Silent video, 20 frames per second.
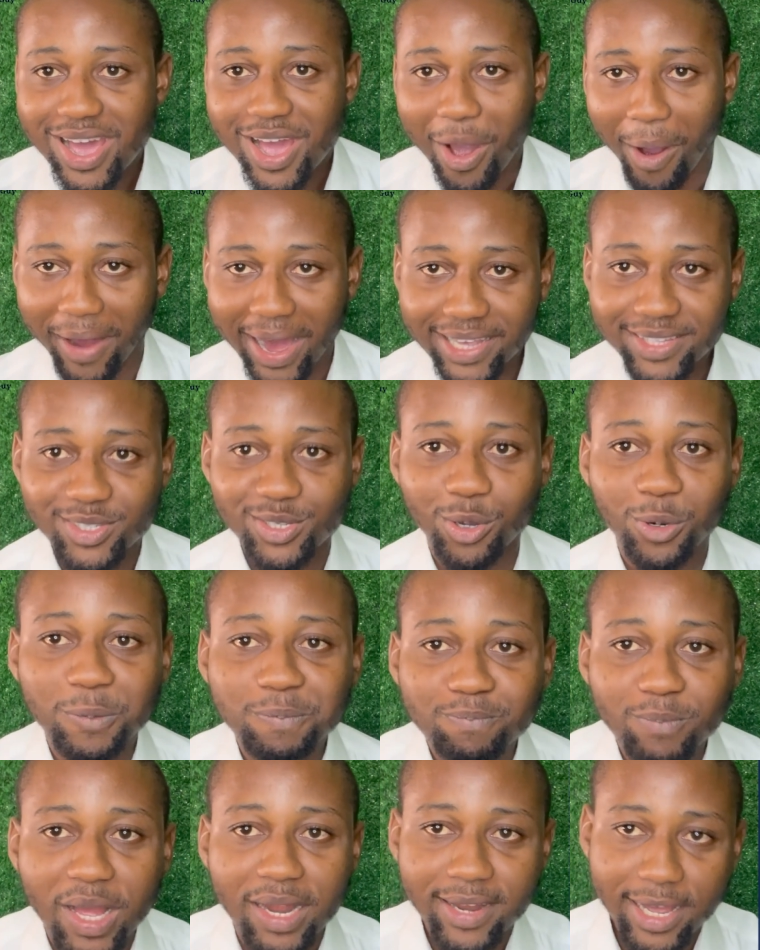All right,
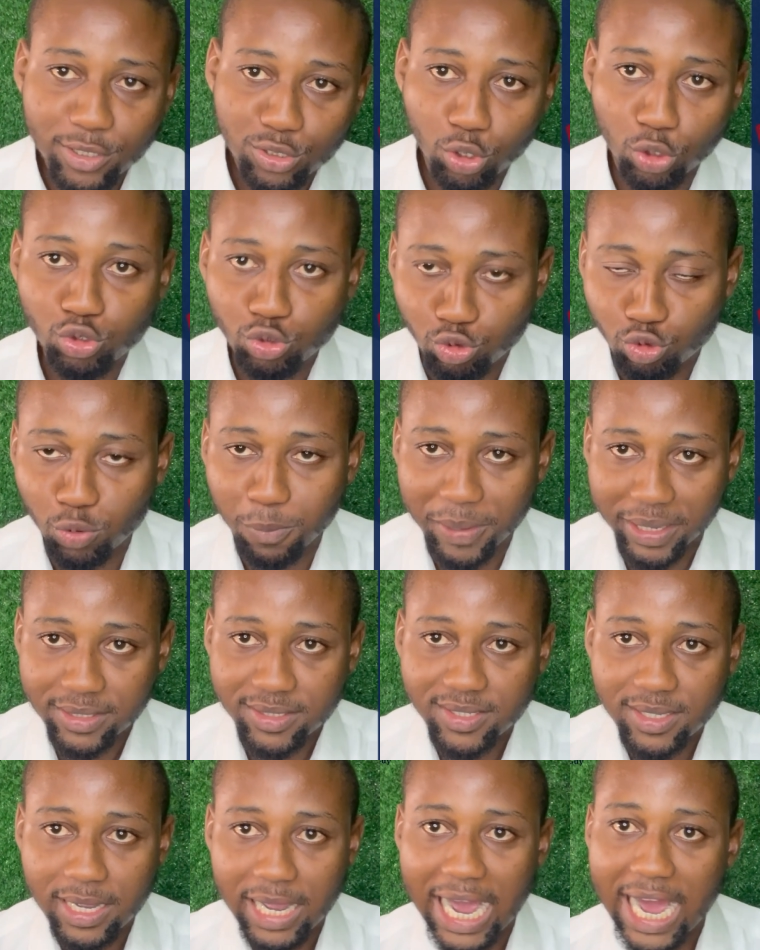so let's go to
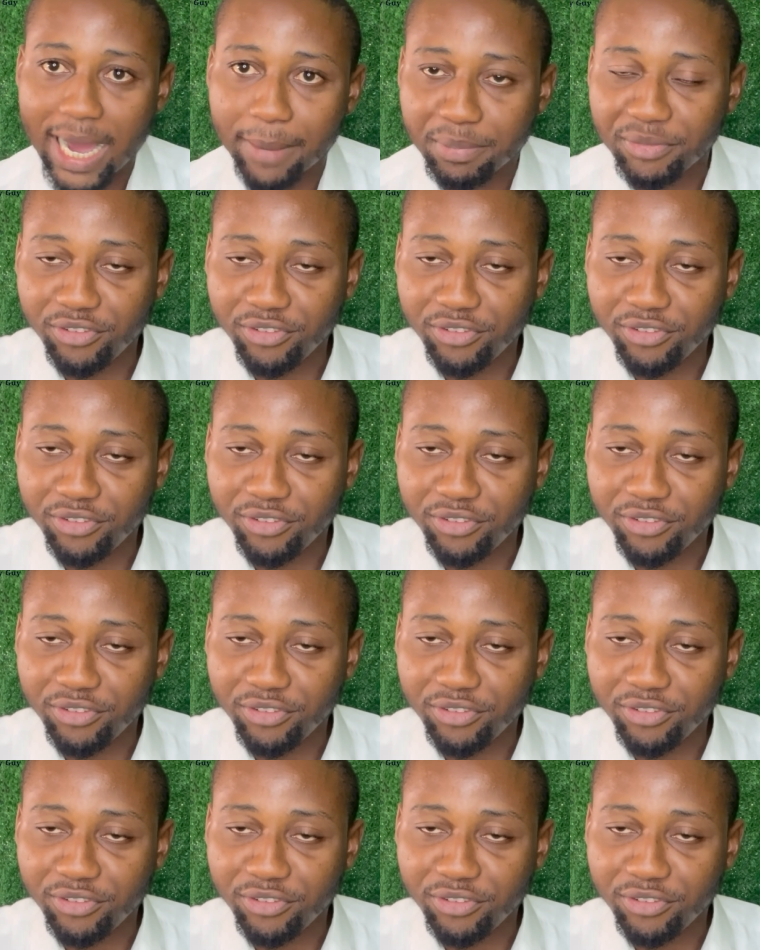2Bet.